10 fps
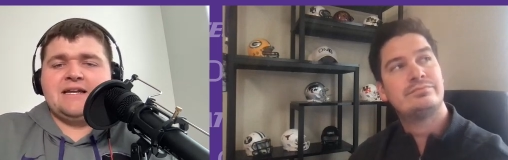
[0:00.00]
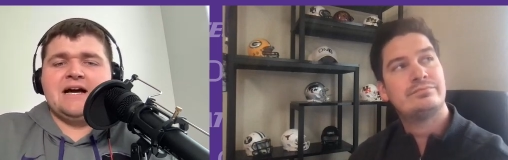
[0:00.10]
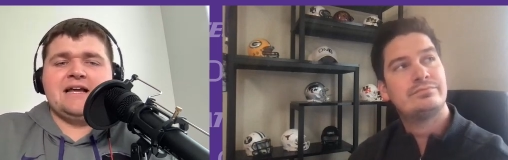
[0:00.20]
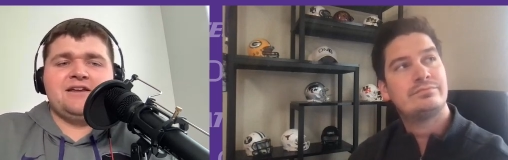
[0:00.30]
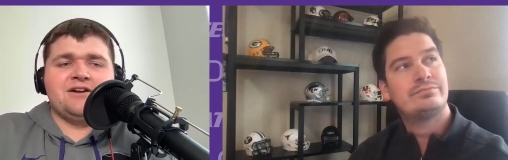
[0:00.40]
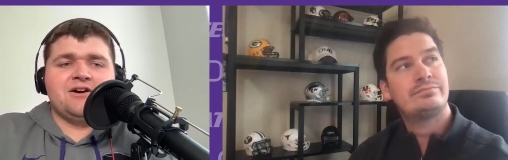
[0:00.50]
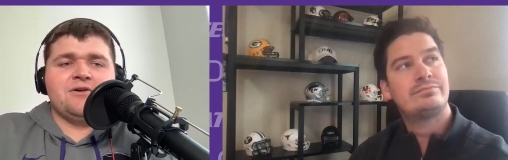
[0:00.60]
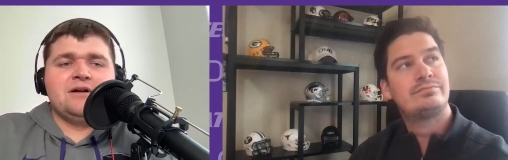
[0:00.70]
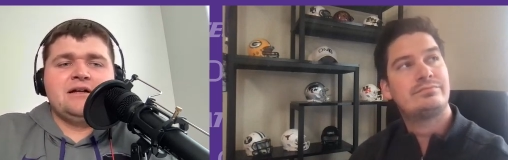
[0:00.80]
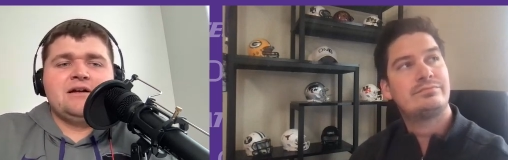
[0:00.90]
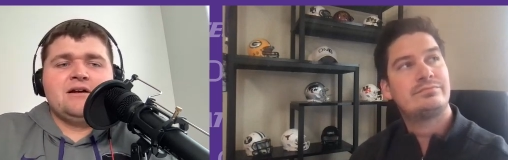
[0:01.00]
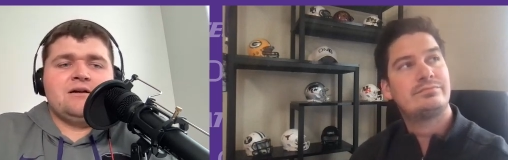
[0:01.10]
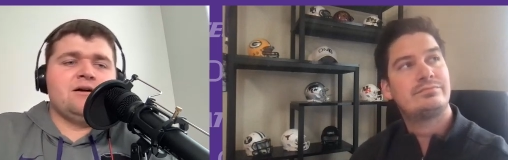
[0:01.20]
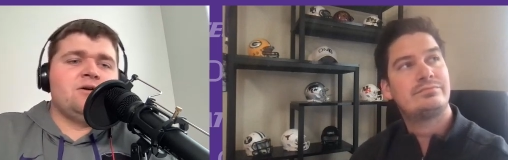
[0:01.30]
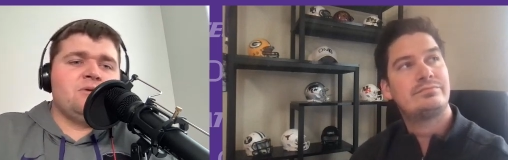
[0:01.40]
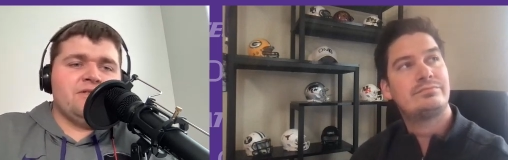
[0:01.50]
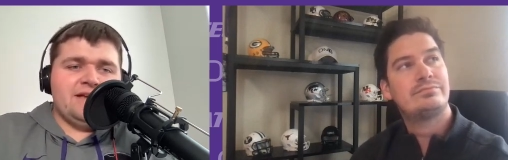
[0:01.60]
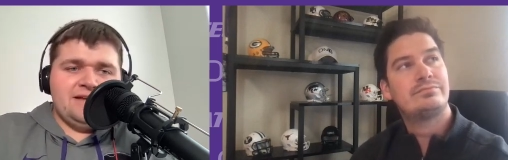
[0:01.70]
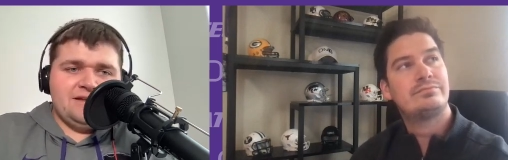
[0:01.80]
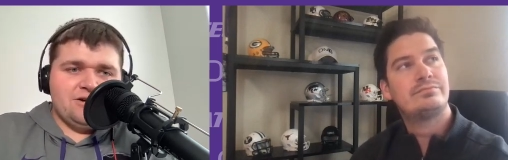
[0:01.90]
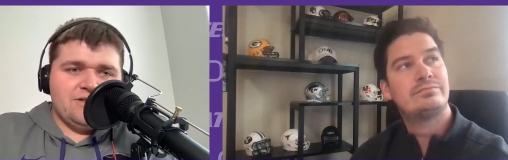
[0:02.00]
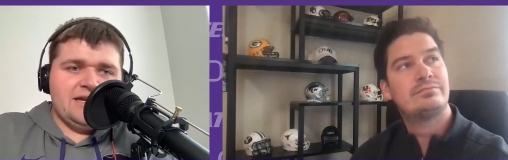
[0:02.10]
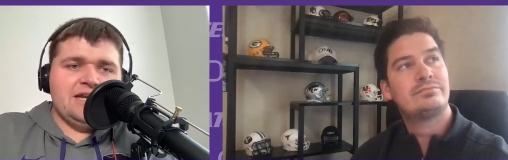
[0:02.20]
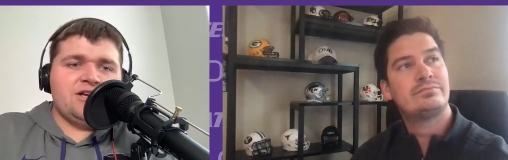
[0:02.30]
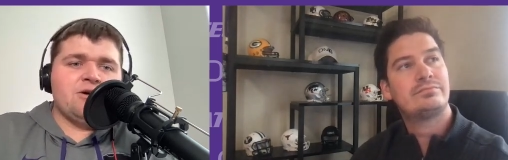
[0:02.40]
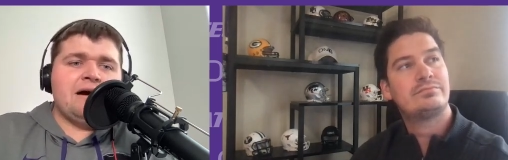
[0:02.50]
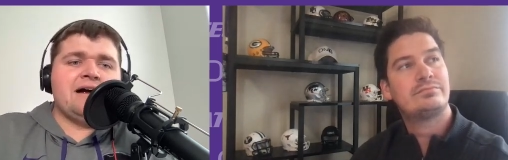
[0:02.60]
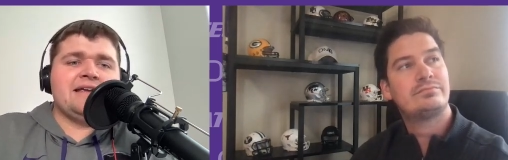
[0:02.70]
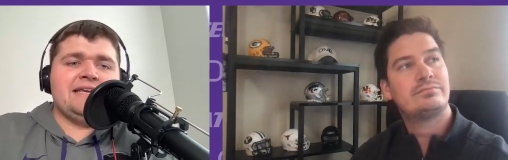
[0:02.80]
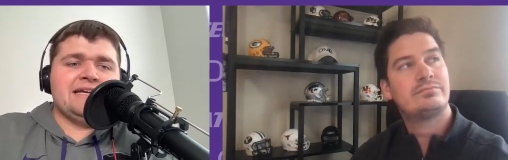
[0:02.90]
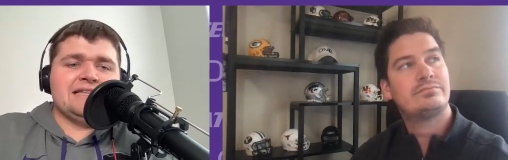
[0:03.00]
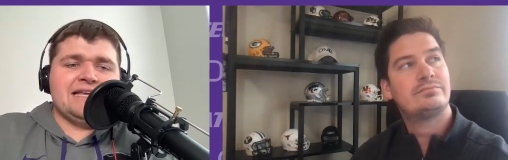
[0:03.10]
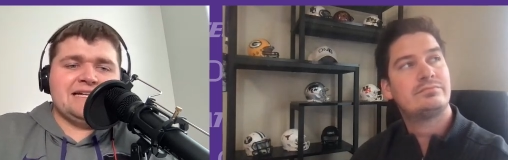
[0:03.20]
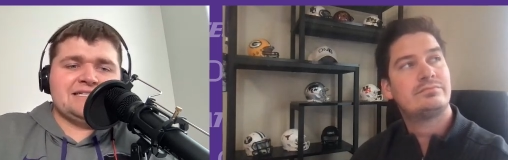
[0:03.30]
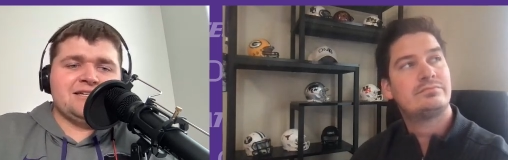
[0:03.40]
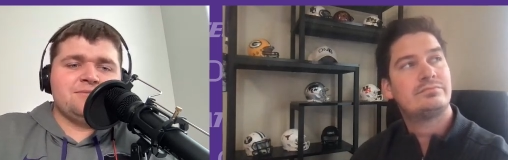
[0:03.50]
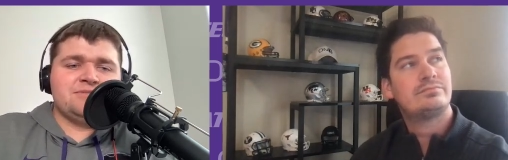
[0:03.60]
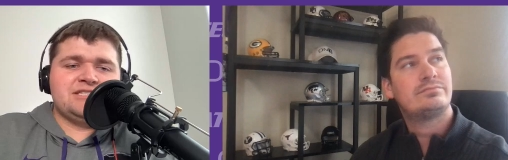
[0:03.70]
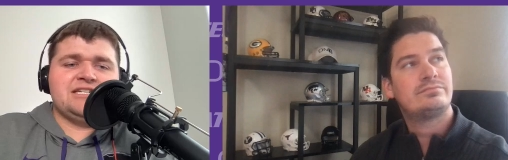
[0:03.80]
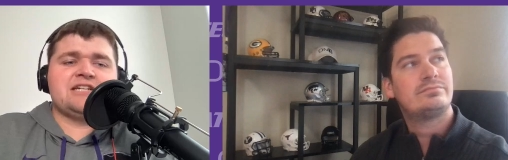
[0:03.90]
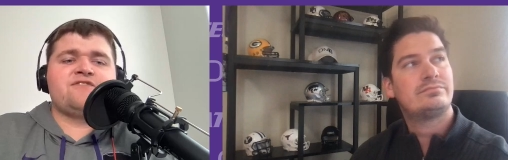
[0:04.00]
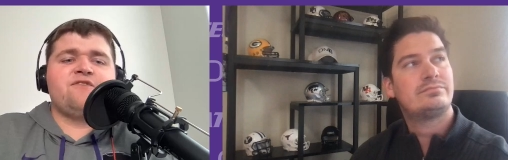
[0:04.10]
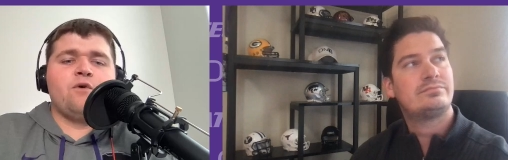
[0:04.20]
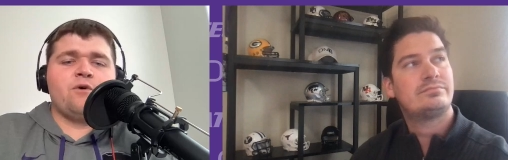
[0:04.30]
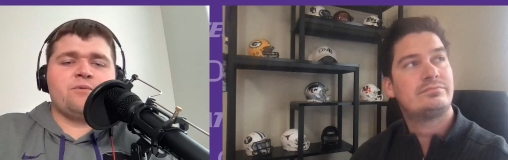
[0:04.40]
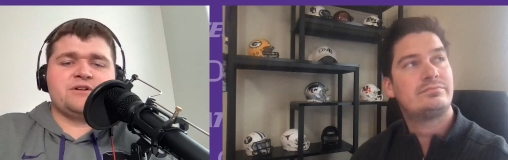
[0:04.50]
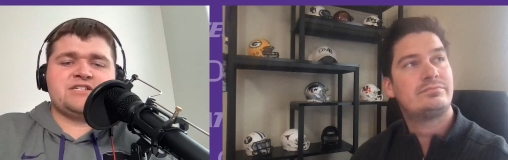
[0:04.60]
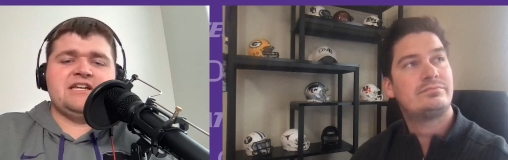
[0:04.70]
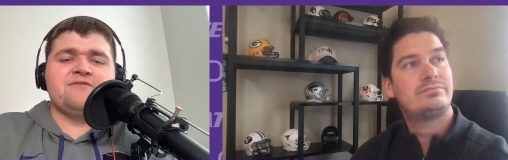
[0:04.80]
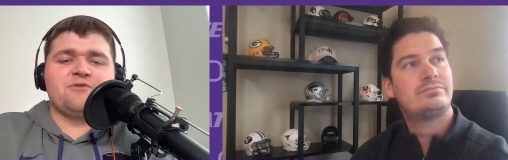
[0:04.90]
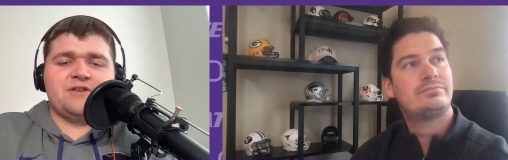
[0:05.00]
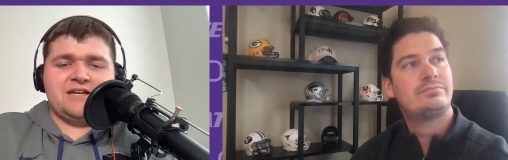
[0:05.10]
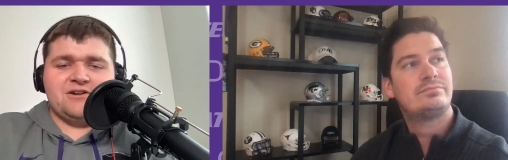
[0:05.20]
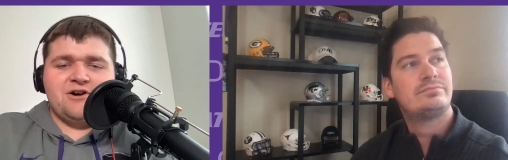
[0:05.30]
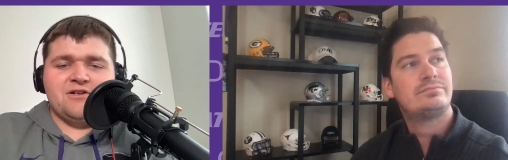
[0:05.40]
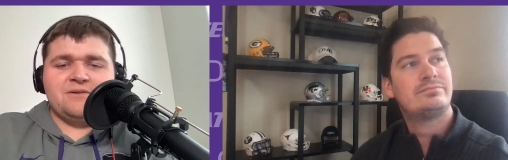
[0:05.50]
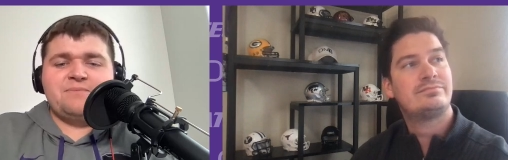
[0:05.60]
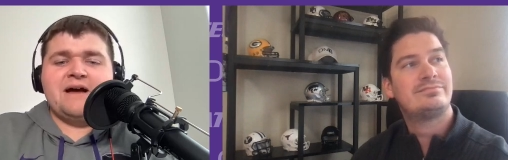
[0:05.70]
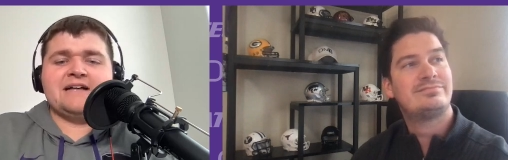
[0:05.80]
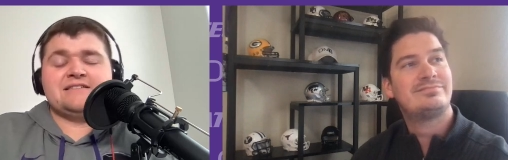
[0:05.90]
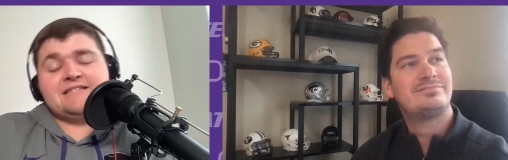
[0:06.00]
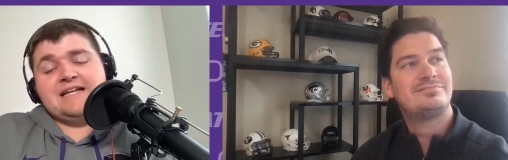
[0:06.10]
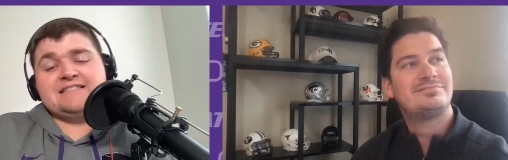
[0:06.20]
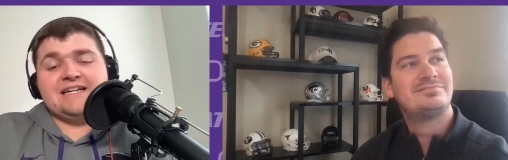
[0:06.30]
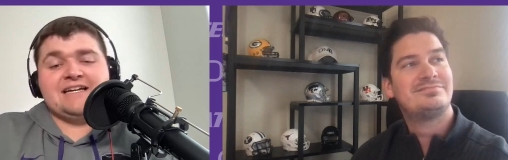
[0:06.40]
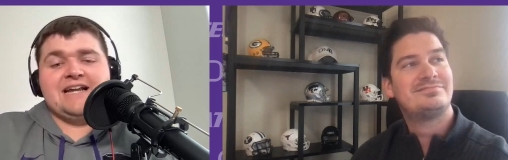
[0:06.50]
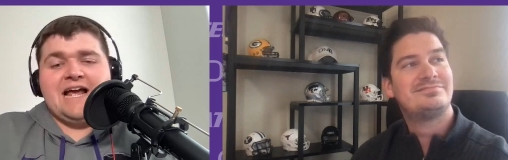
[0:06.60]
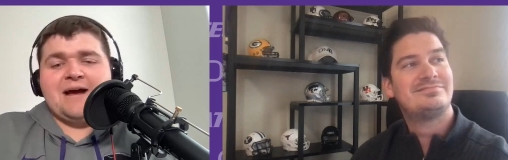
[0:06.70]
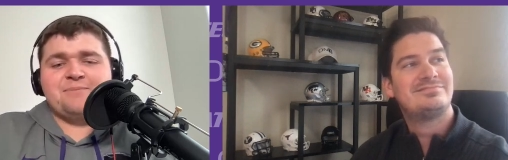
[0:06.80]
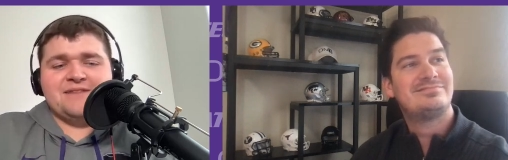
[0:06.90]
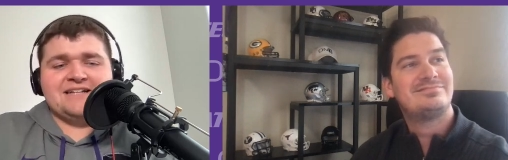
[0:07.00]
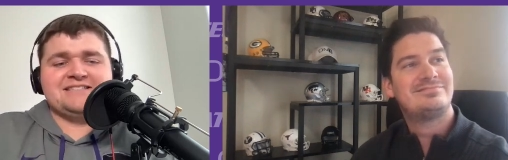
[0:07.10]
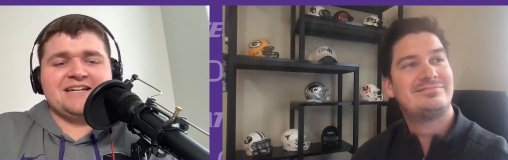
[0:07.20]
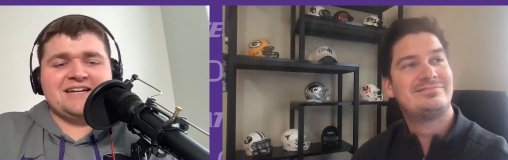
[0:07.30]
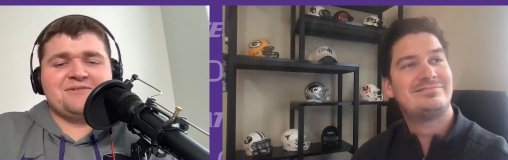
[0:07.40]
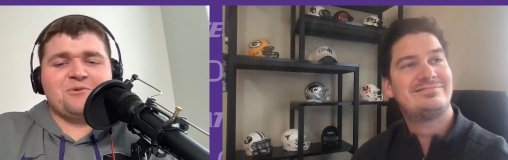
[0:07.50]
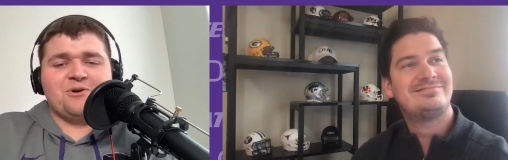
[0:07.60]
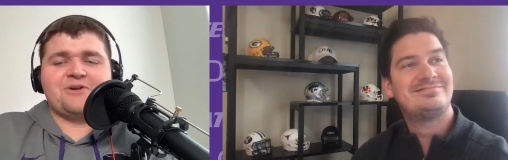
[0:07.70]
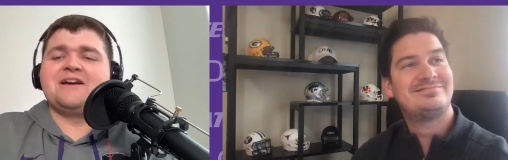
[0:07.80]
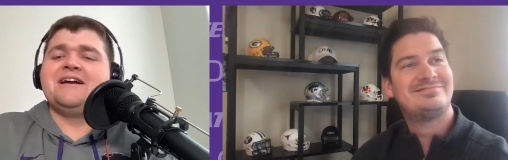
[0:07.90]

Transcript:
Speaker 1: Not, you know, oh, well, they, you know, they need to go out and get like some six four receiver that can haul in passes. That's not going to happen. That's not going to work.